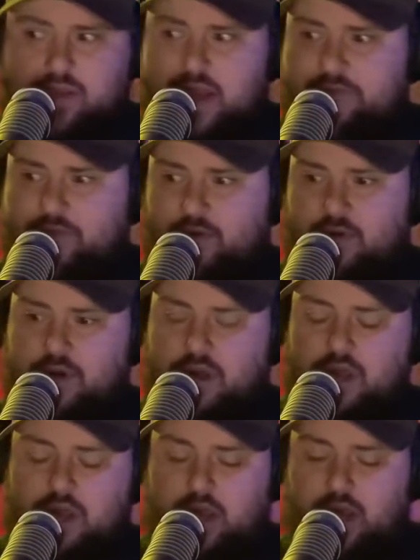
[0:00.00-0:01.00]
level,
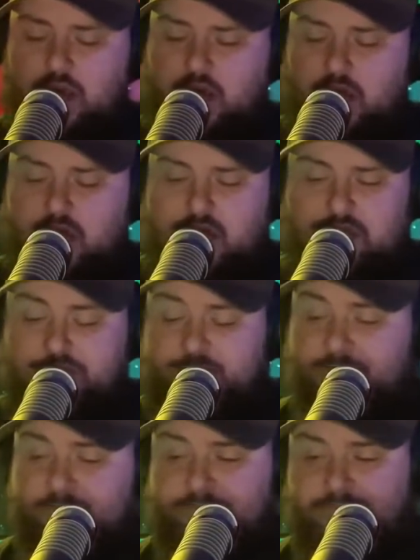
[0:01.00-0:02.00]

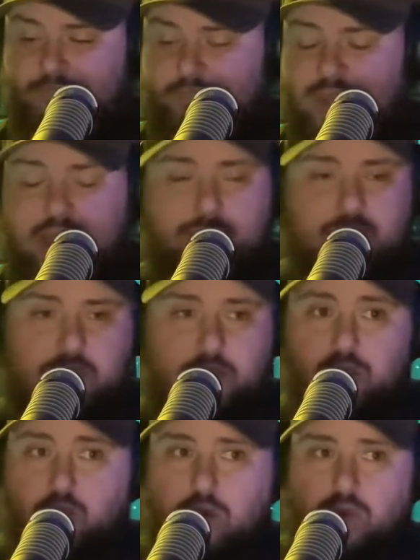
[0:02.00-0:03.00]
maybe
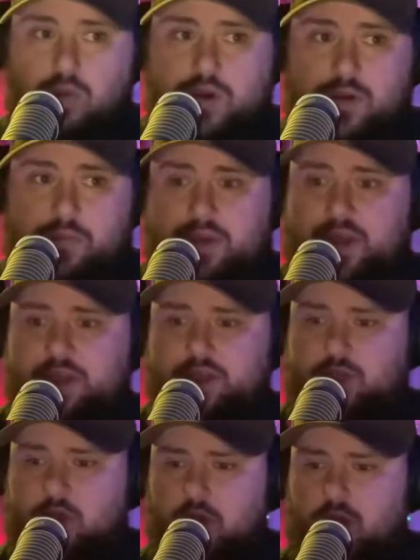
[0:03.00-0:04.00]
you wouldn't be
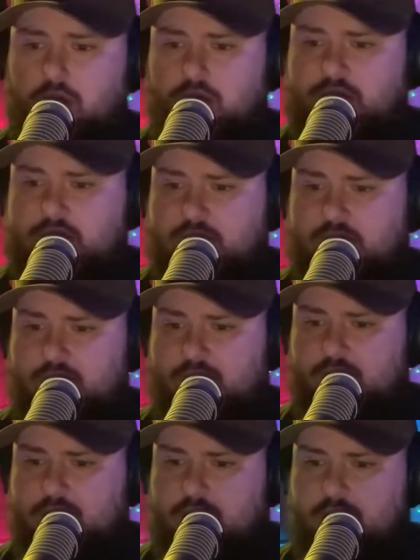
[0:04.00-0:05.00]
so keen